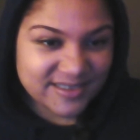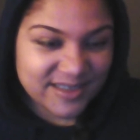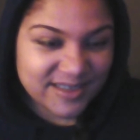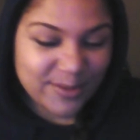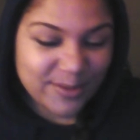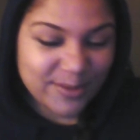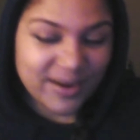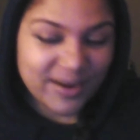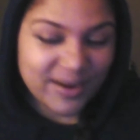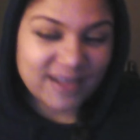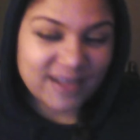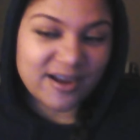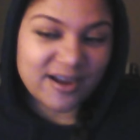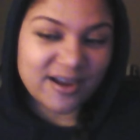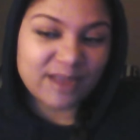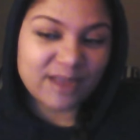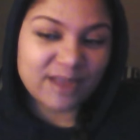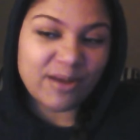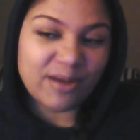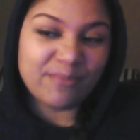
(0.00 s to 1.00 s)
And when I talk
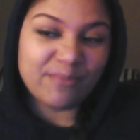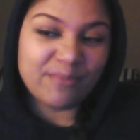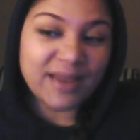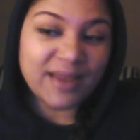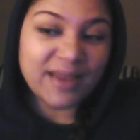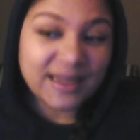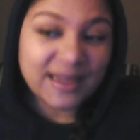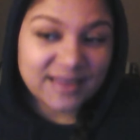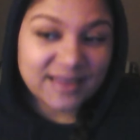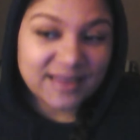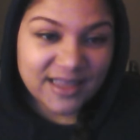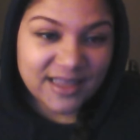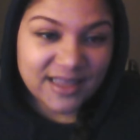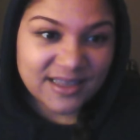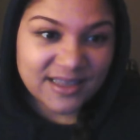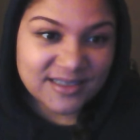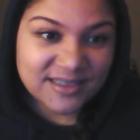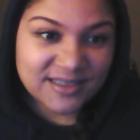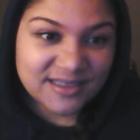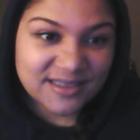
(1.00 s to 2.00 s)
about many
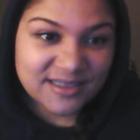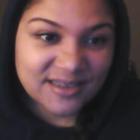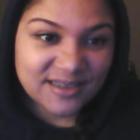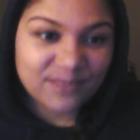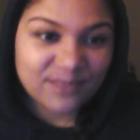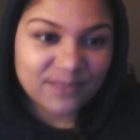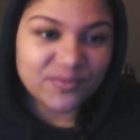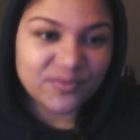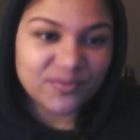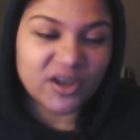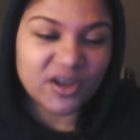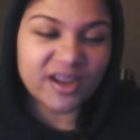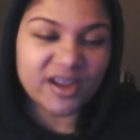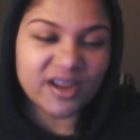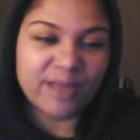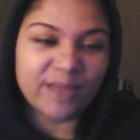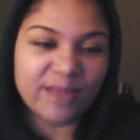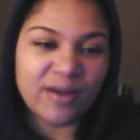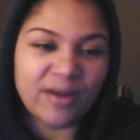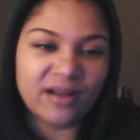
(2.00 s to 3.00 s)
things, I'm talking
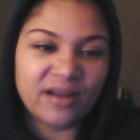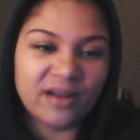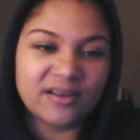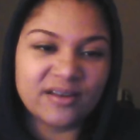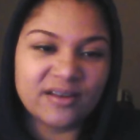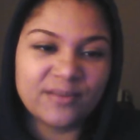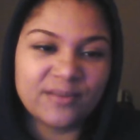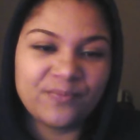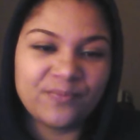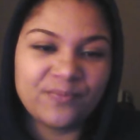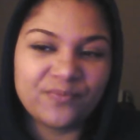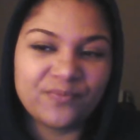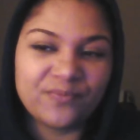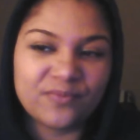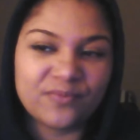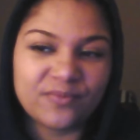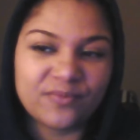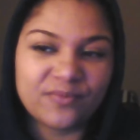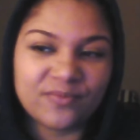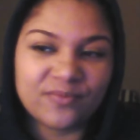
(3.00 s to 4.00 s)
about
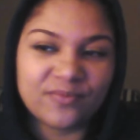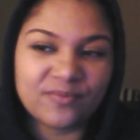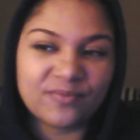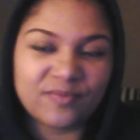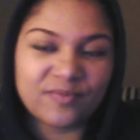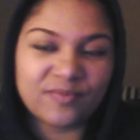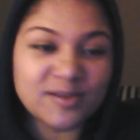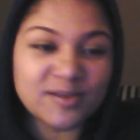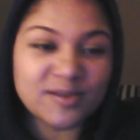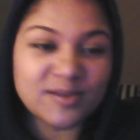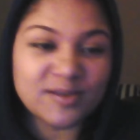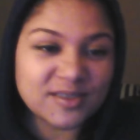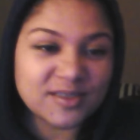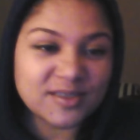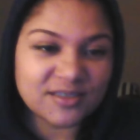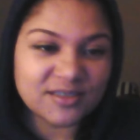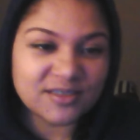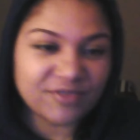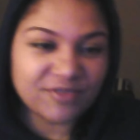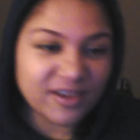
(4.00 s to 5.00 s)
thousands
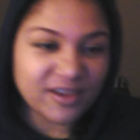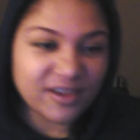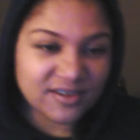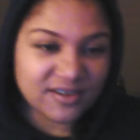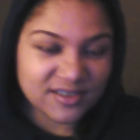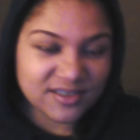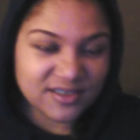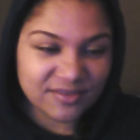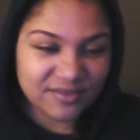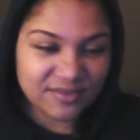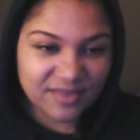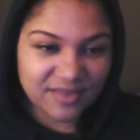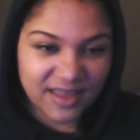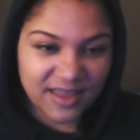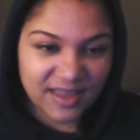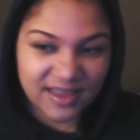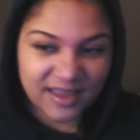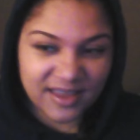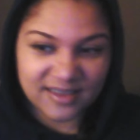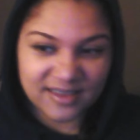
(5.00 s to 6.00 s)
of years of
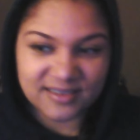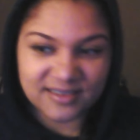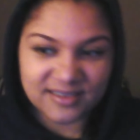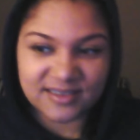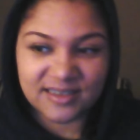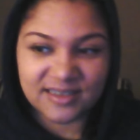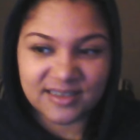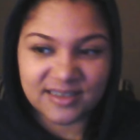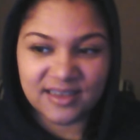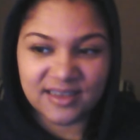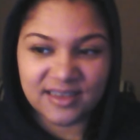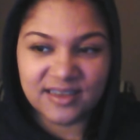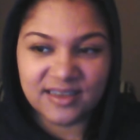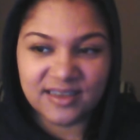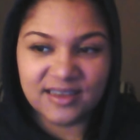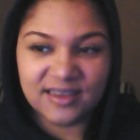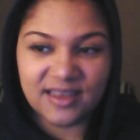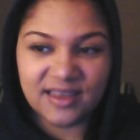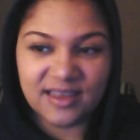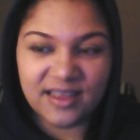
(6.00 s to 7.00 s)
things,
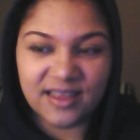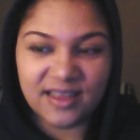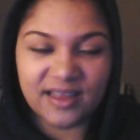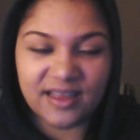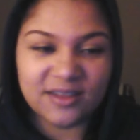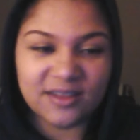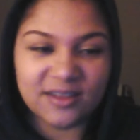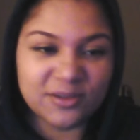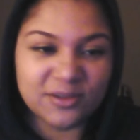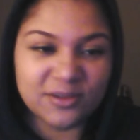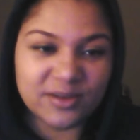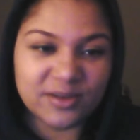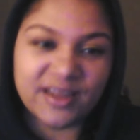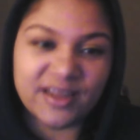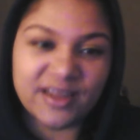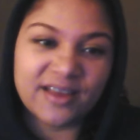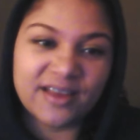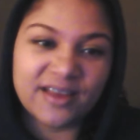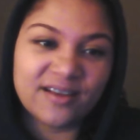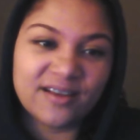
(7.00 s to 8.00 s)

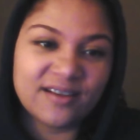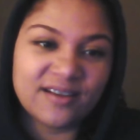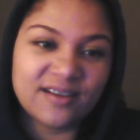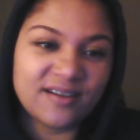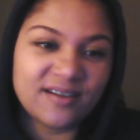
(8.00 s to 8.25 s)
including